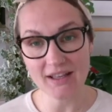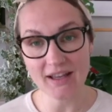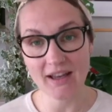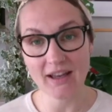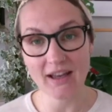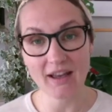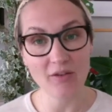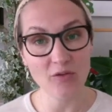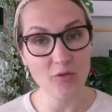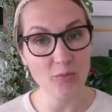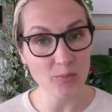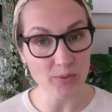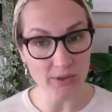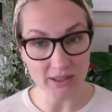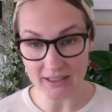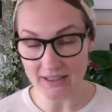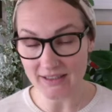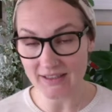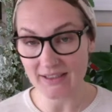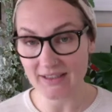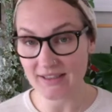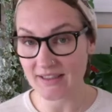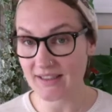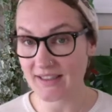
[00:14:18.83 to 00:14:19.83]
I have
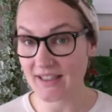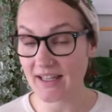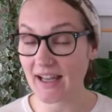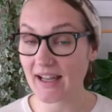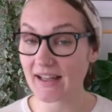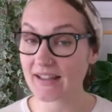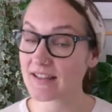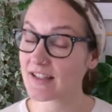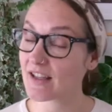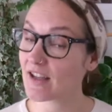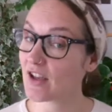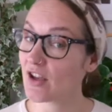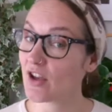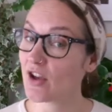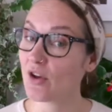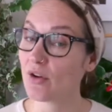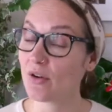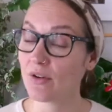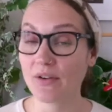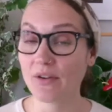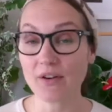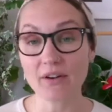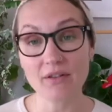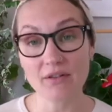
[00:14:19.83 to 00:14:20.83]
practiced that
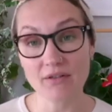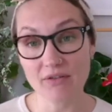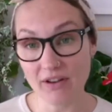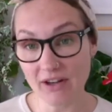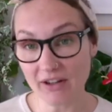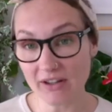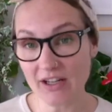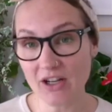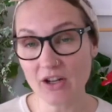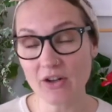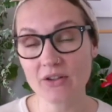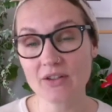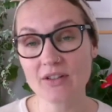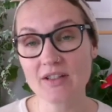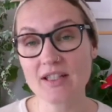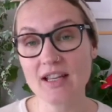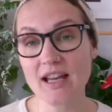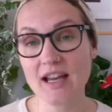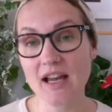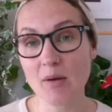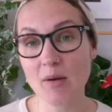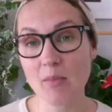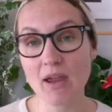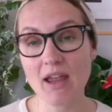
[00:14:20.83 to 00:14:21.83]
for a very long
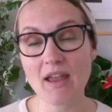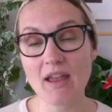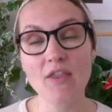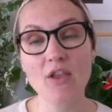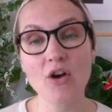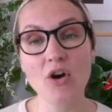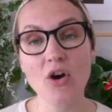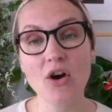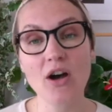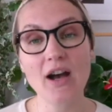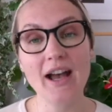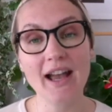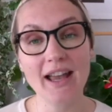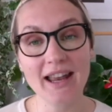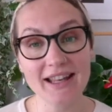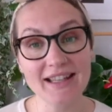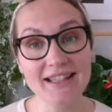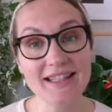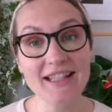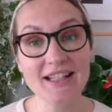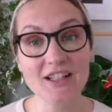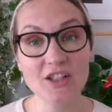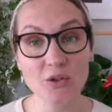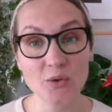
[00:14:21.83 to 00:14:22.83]
time, and I
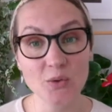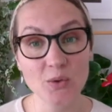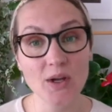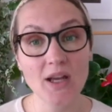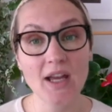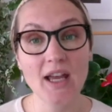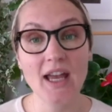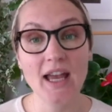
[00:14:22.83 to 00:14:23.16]
can tell you,